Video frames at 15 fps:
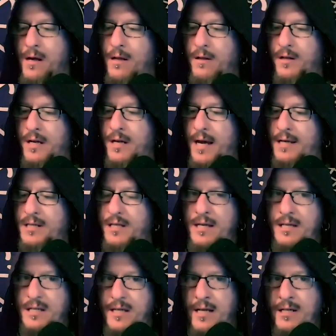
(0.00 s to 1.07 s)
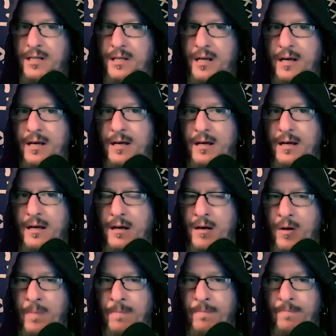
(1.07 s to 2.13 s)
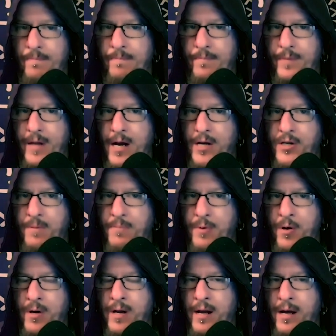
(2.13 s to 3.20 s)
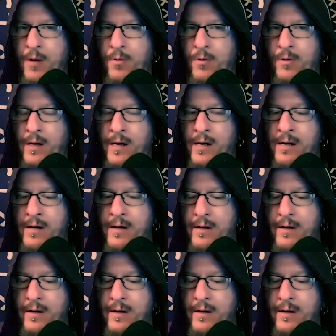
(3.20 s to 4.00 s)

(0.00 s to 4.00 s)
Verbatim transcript: the next incense um, that i should burn and i will uh,